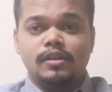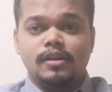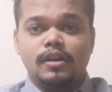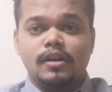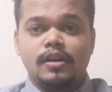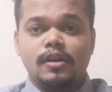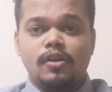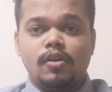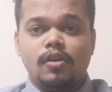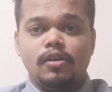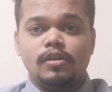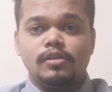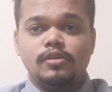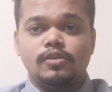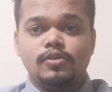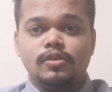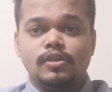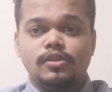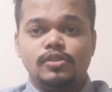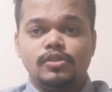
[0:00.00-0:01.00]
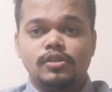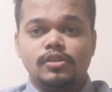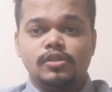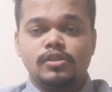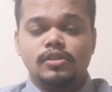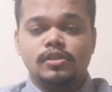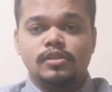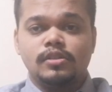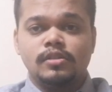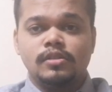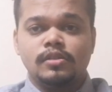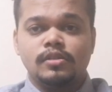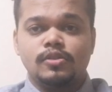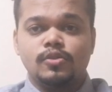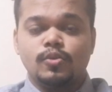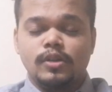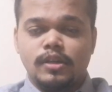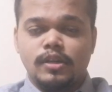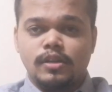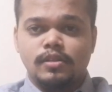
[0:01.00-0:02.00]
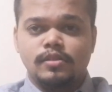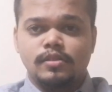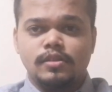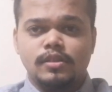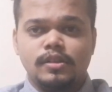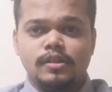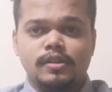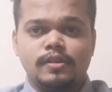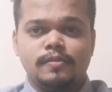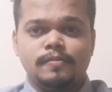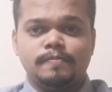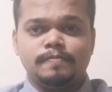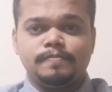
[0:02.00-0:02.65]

a call to the churches to intercede.